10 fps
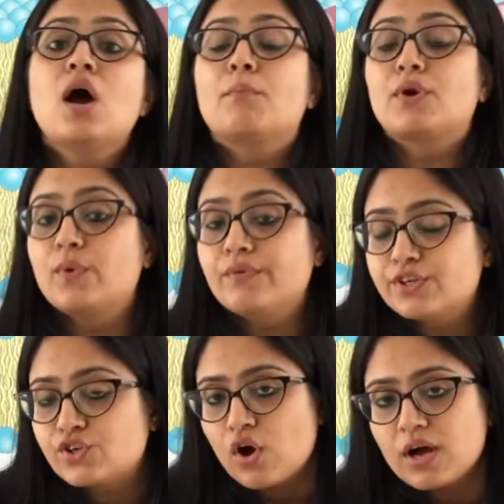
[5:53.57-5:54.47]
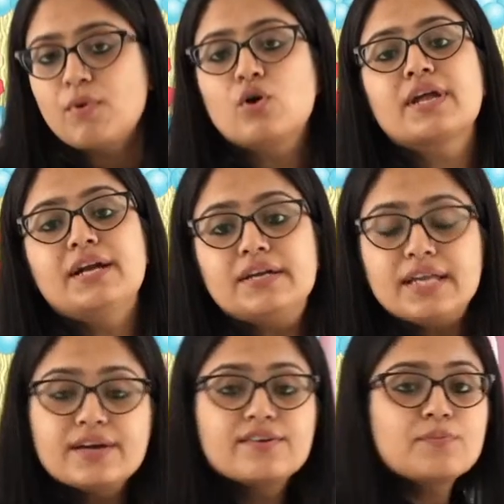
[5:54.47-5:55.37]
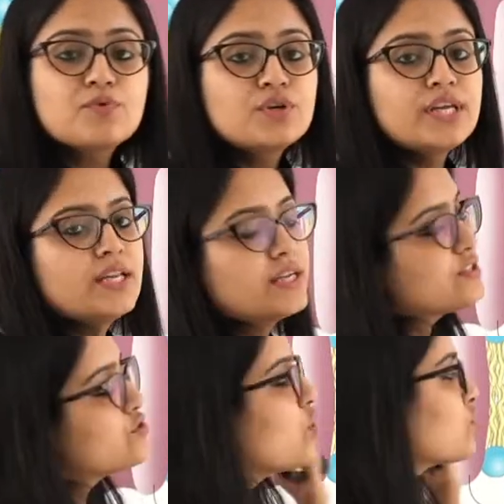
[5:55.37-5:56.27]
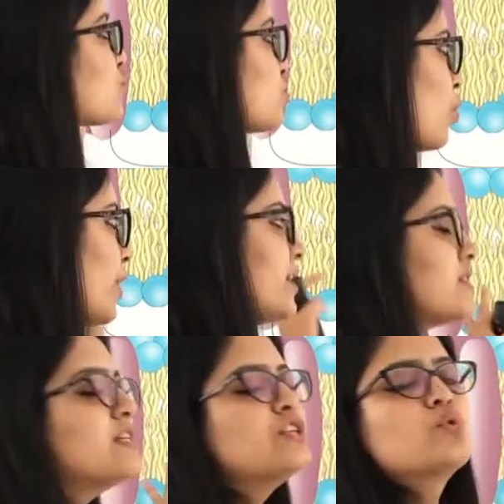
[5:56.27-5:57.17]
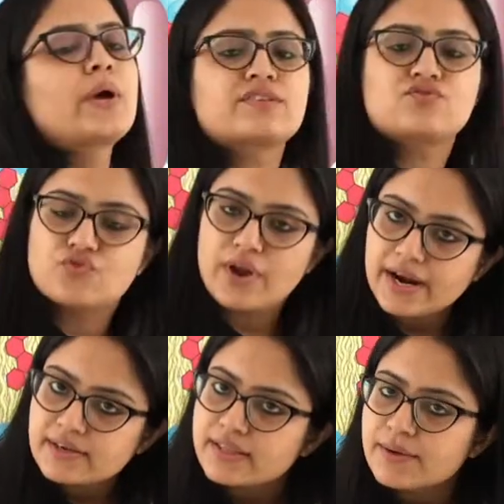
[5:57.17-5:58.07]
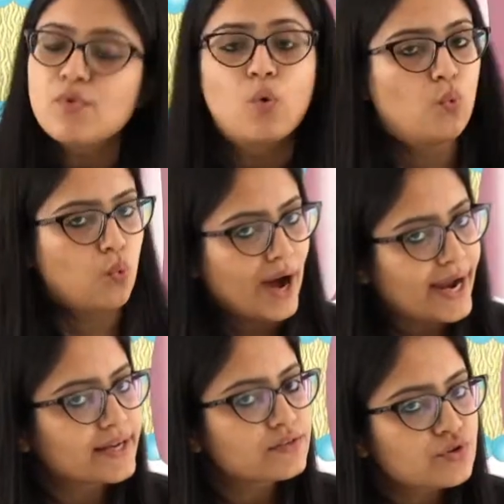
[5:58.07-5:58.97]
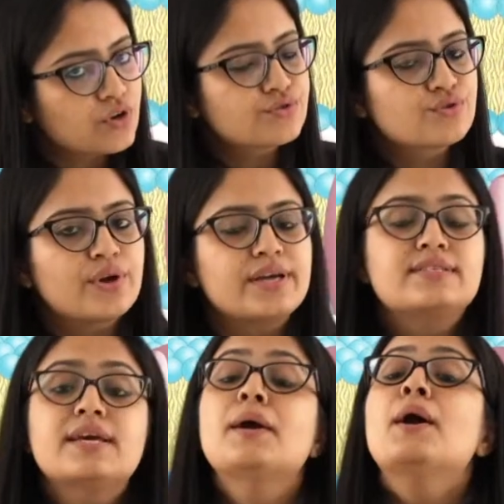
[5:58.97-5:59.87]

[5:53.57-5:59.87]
but when we talk about integral protein, it is not so easy to extract them. Why it is not so easy?